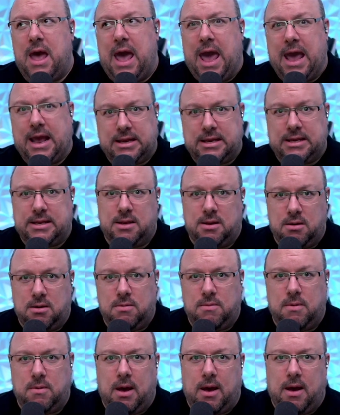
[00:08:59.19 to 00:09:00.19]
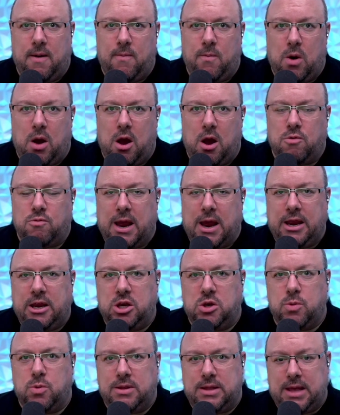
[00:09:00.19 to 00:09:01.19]
X
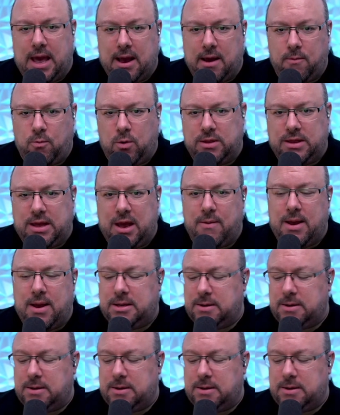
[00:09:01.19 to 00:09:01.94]
range, with their